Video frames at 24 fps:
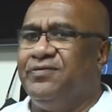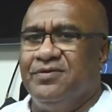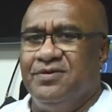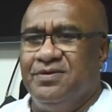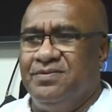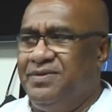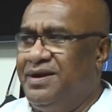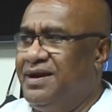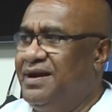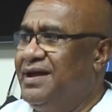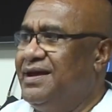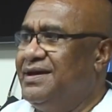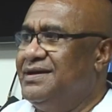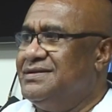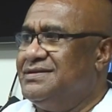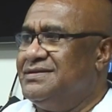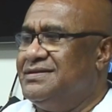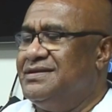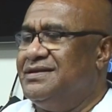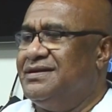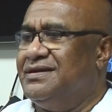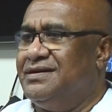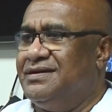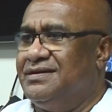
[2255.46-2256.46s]
formalize
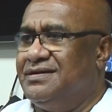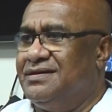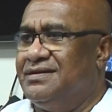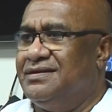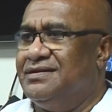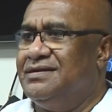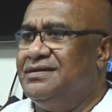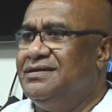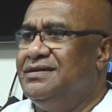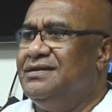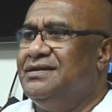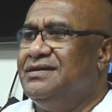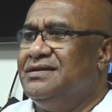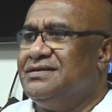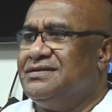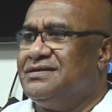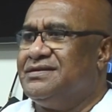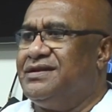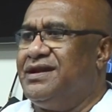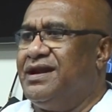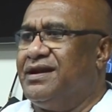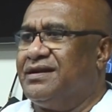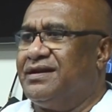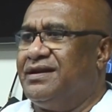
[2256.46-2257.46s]
the
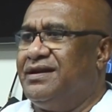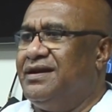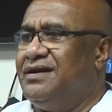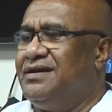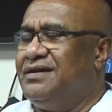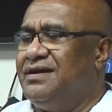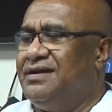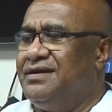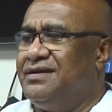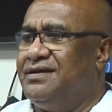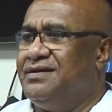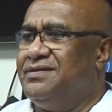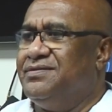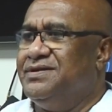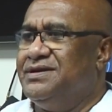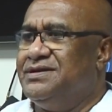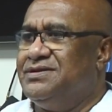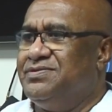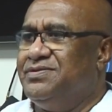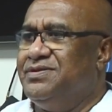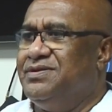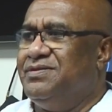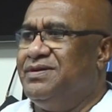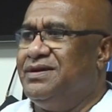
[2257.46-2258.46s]
structure under
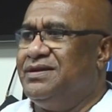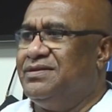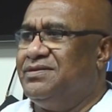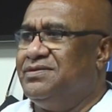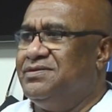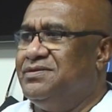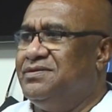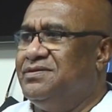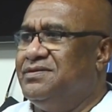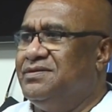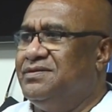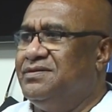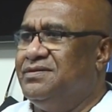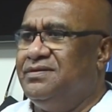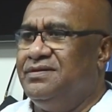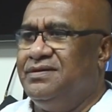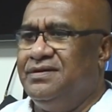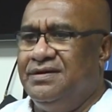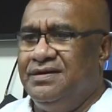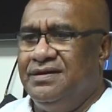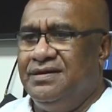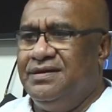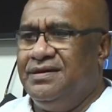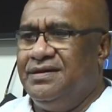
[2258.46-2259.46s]
which we want to
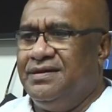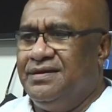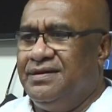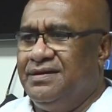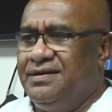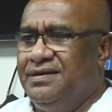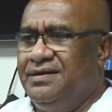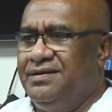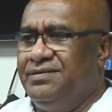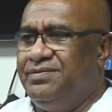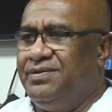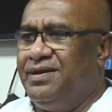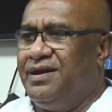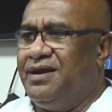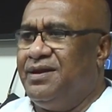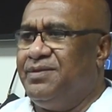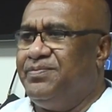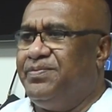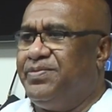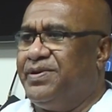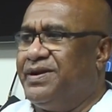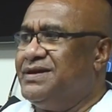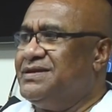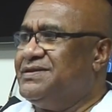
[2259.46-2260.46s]

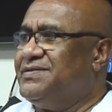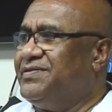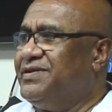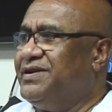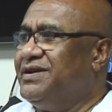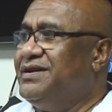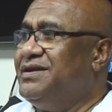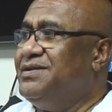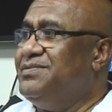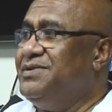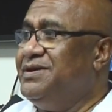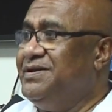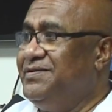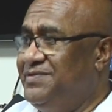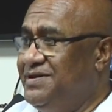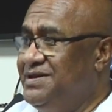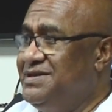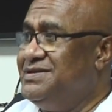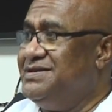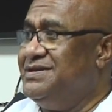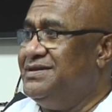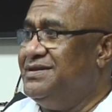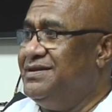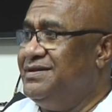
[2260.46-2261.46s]
develop press freedom in
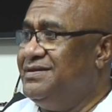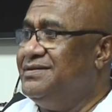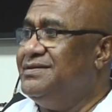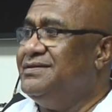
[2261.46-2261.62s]
Fiji.